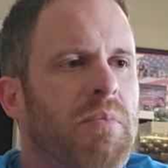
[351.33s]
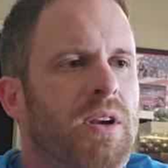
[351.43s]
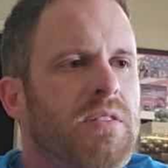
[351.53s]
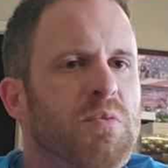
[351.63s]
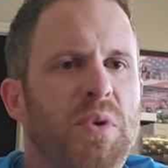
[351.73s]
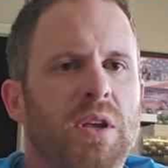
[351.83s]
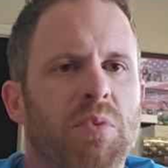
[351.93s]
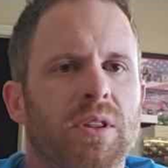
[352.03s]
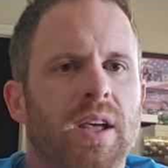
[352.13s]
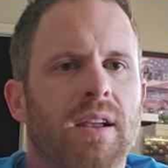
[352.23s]
I'm going to speak
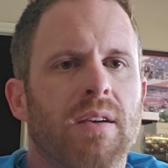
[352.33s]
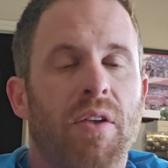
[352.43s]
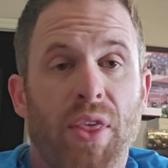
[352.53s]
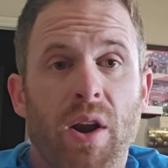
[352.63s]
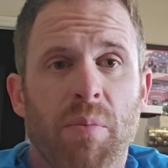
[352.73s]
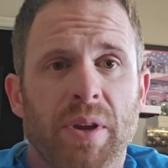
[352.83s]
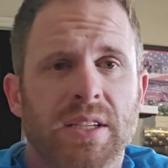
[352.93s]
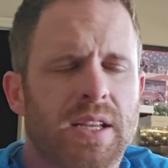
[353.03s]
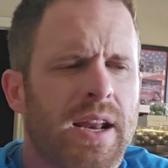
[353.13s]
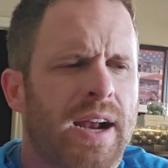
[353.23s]
with like a
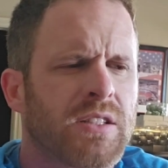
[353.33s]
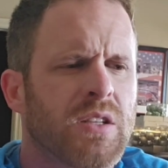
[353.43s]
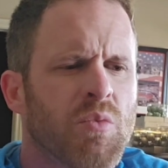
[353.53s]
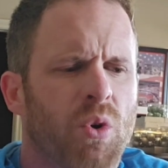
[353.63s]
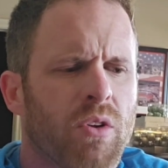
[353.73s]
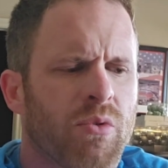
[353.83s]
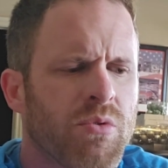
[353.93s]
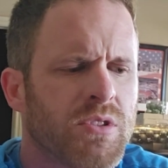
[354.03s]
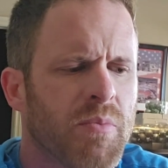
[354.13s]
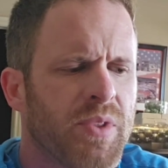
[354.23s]
therapist and actually work
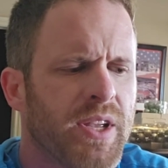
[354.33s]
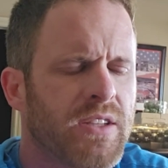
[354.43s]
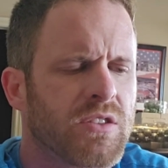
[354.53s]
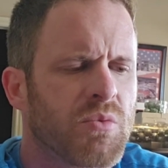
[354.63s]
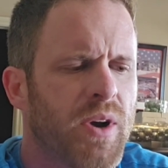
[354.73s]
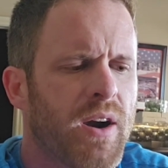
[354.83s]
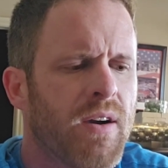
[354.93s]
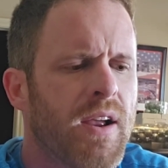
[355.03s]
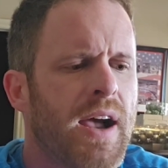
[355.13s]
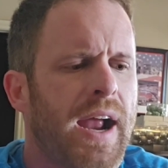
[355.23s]
through some things to
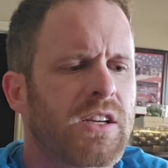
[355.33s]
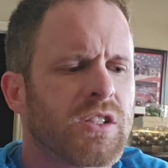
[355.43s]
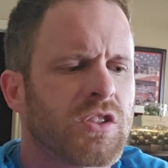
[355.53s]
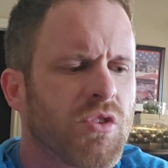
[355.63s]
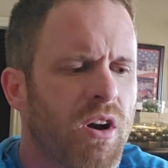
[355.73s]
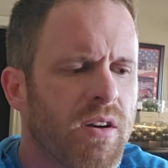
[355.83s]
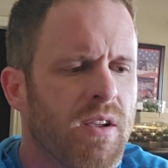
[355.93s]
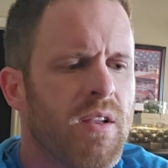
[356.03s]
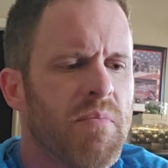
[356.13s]
where I actually start